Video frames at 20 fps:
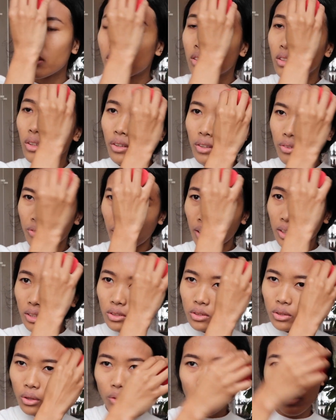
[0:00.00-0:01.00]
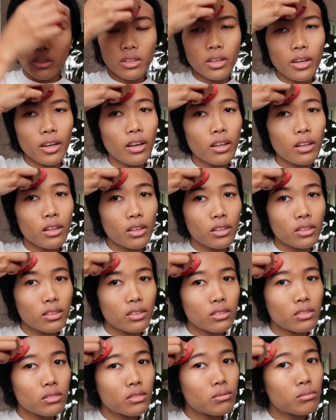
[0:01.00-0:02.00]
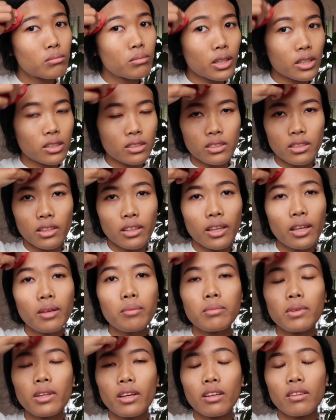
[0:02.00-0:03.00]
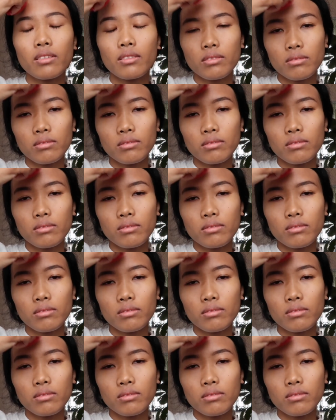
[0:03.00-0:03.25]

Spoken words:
So if I don't get much sleep, then